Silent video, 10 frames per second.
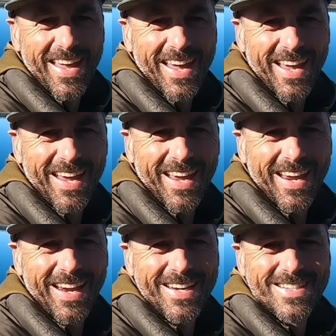
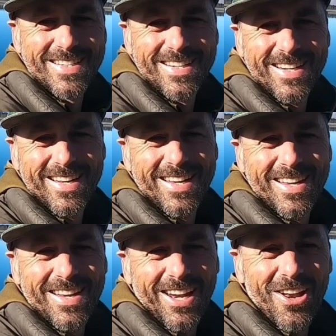And
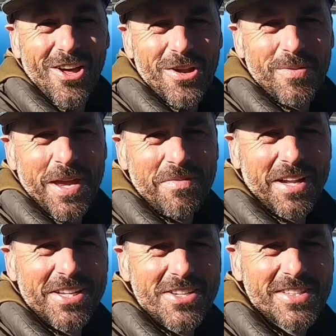a lot of people are